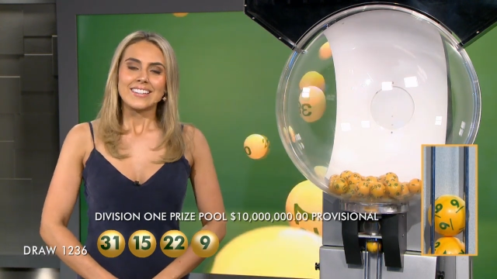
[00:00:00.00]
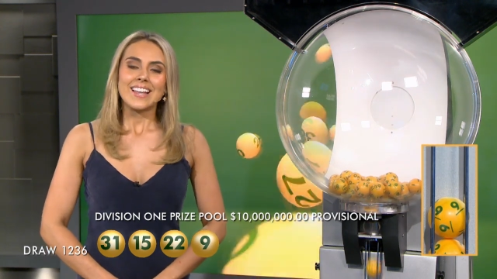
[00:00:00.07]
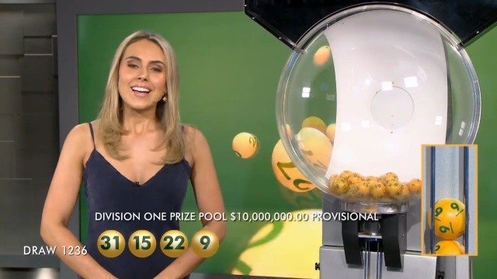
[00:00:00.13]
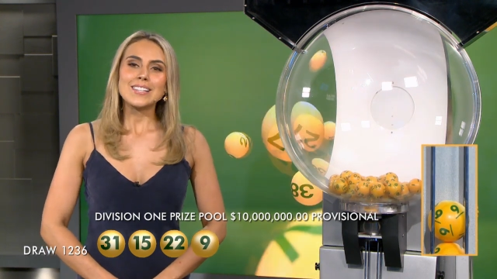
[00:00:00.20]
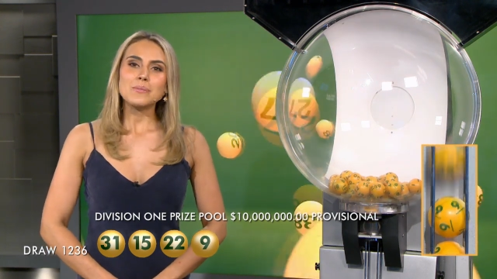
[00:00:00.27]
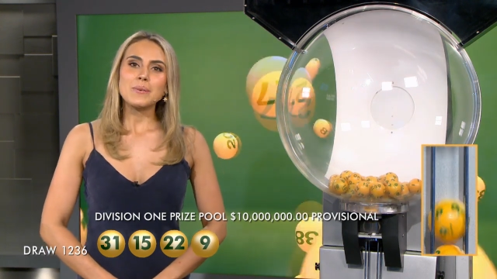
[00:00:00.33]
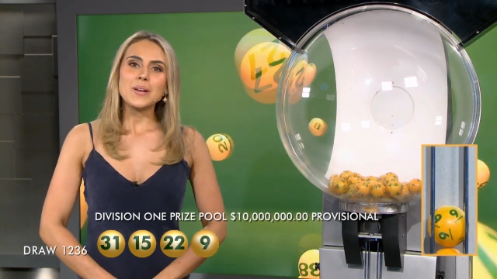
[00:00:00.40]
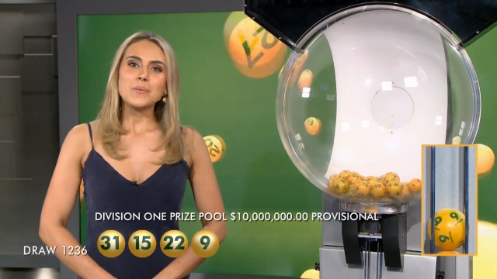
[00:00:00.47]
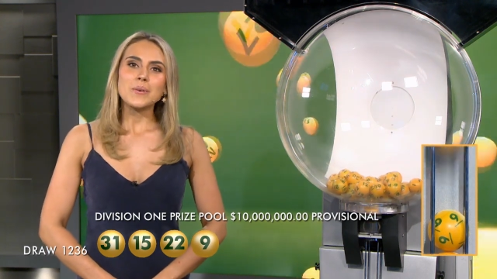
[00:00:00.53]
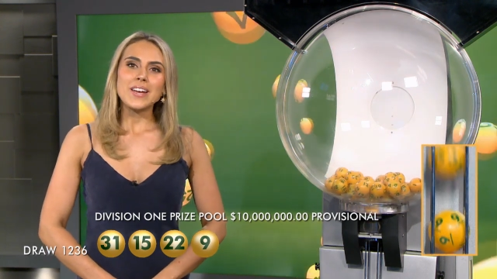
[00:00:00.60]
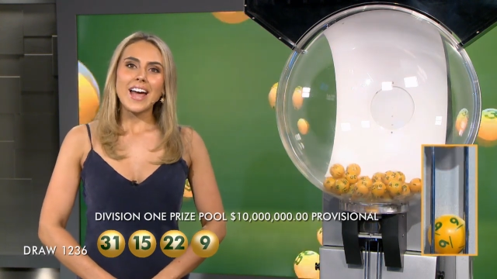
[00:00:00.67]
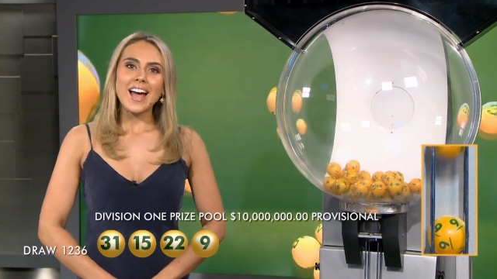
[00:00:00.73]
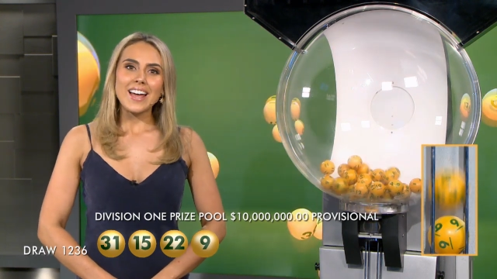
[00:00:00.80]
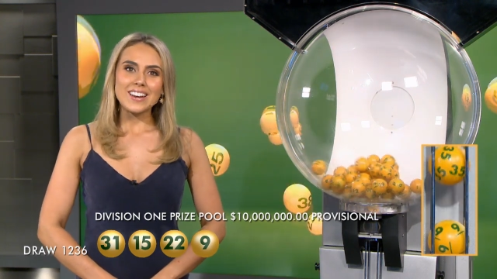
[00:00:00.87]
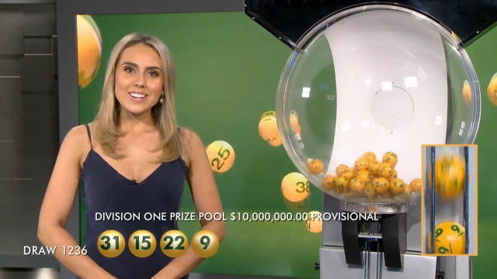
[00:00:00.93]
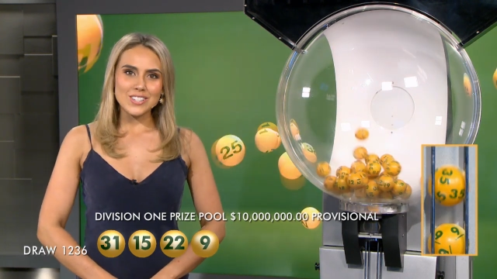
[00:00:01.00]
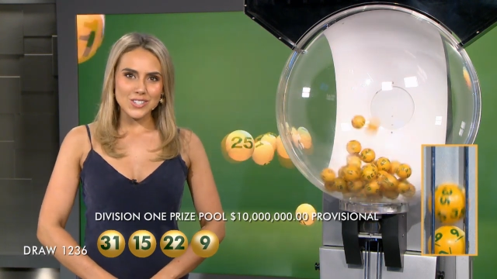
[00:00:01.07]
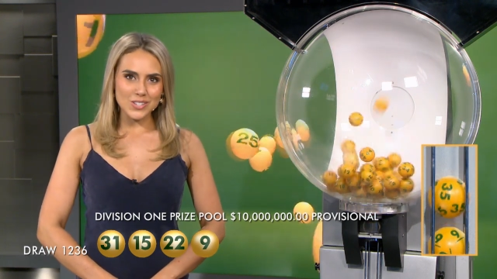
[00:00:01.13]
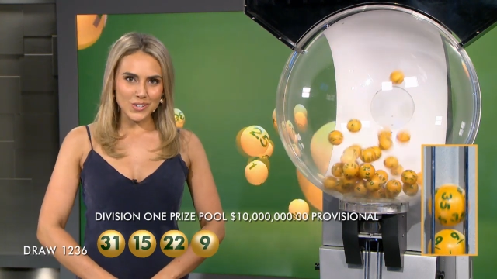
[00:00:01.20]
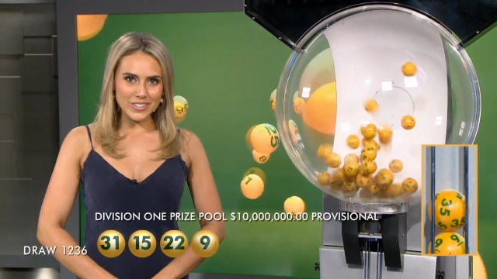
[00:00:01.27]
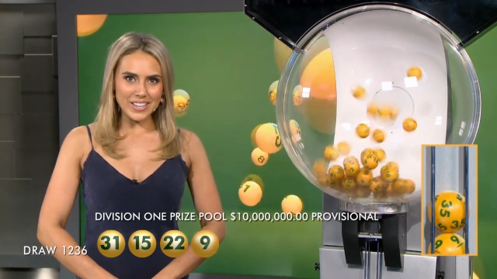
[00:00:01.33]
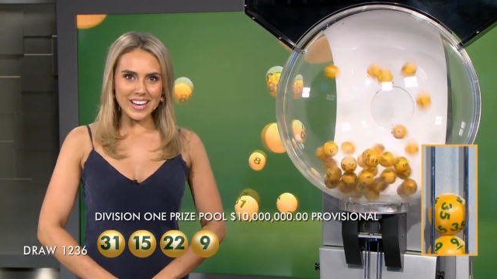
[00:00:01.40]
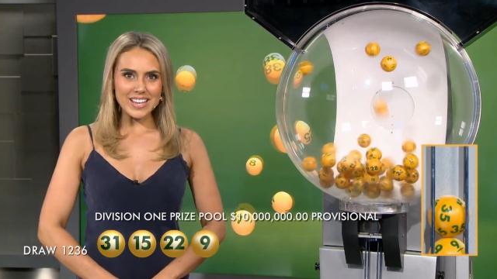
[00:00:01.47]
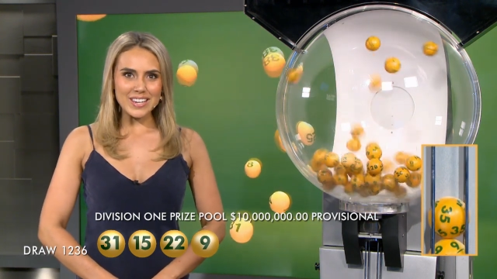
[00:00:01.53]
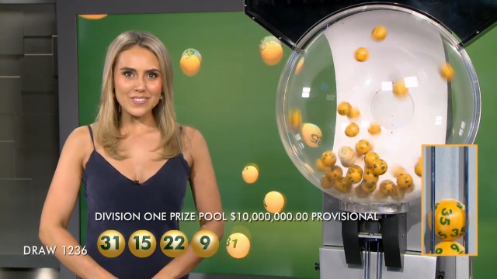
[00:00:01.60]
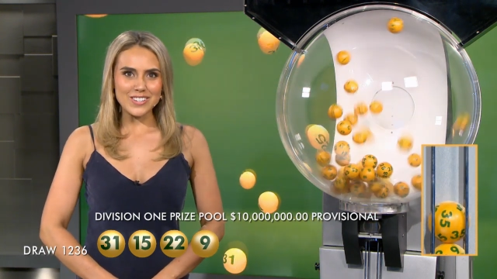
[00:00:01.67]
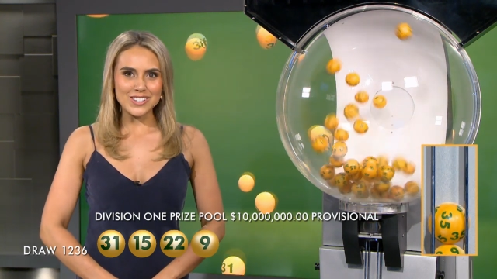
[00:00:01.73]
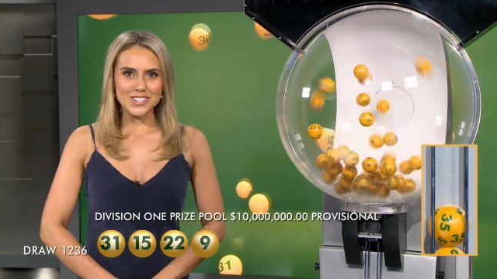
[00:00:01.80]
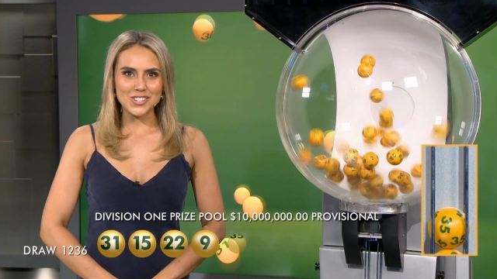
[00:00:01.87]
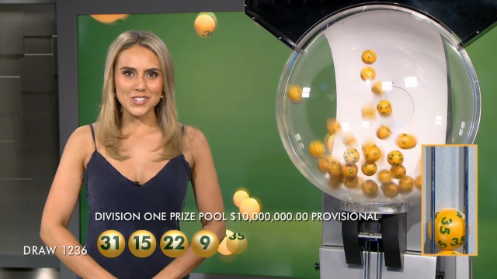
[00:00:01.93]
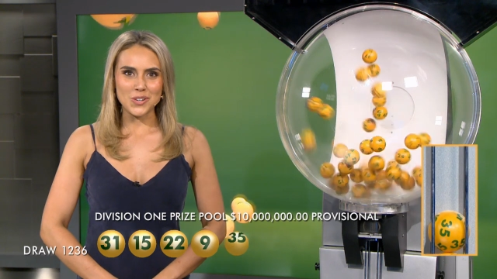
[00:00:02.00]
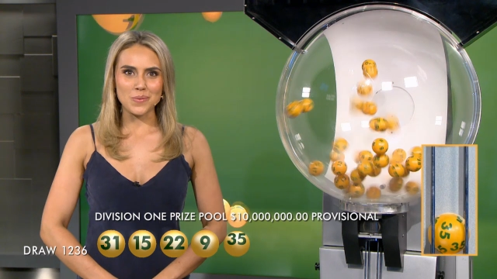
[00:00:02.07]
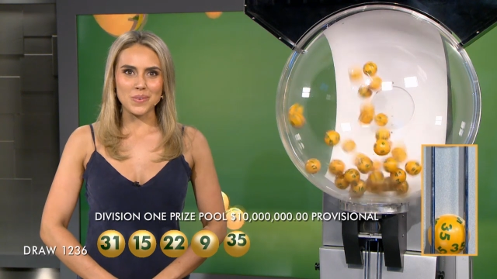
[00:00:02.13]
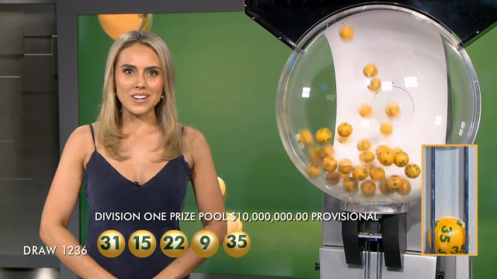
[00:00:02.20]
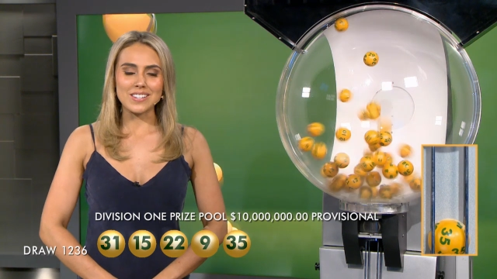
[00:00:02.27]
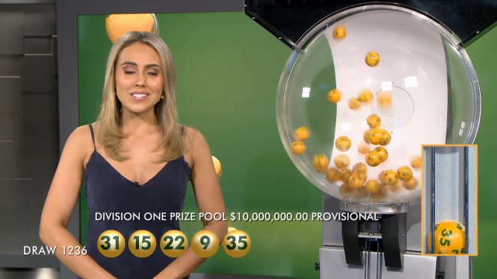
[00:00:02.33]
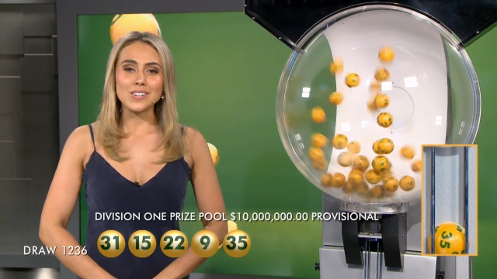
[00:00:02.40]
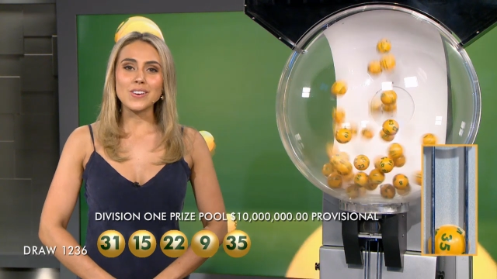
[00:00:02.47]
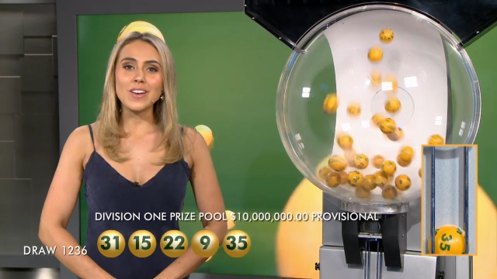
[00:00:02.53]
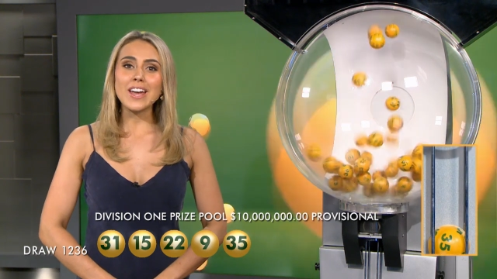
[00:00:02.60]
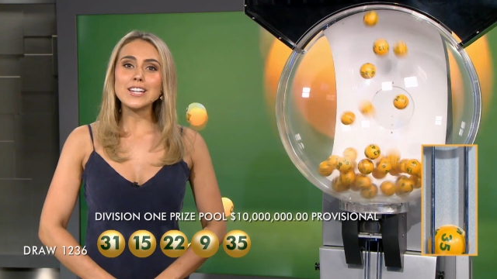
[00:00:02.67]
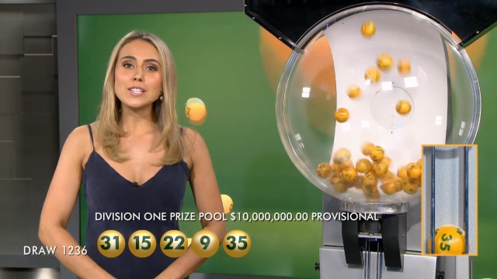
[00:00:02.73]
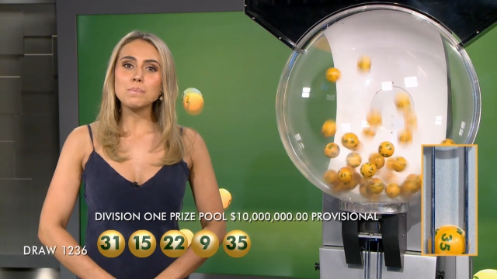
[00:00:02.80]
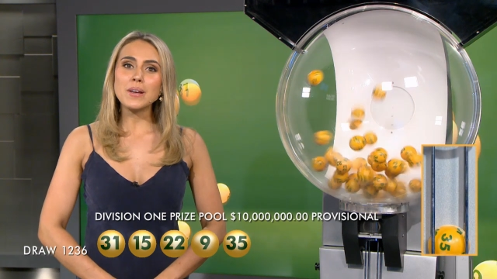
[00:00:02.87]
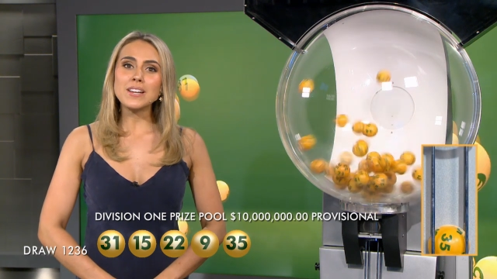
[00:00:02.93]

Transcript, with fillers: Last week we had two Lucky Division 2 winners who each